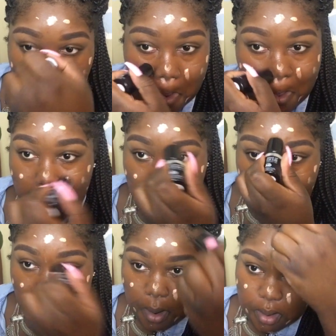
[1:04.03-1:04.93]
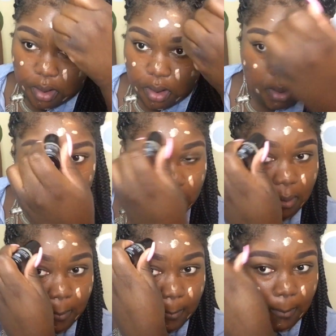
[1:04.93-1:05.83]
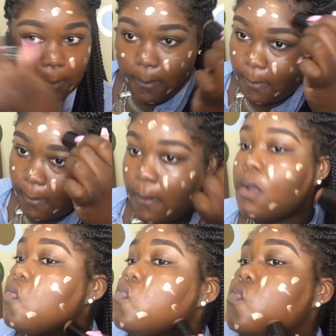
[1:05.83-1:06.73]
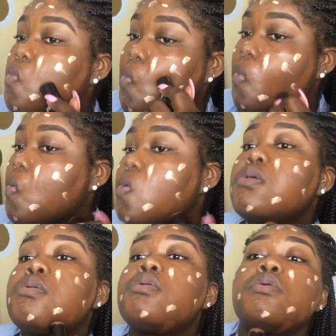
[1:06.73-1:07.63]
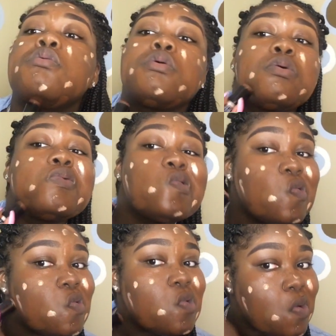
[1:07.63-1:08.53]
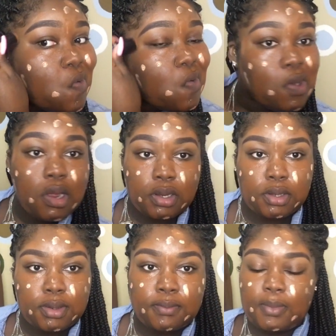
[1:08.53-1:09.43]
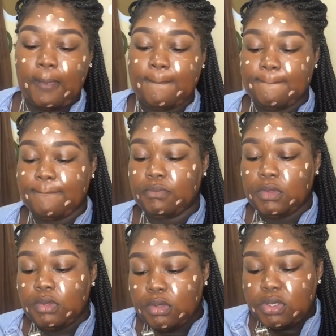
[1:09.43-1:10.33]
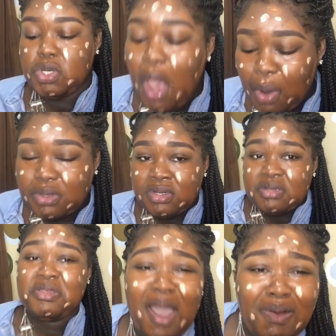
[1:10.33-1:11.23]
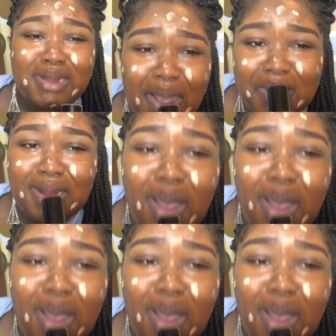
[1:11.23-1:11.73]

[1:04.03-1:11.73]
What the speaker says: HD foundation stick in the color R530, and I'm just going to blend everything in with a damp beauty blender,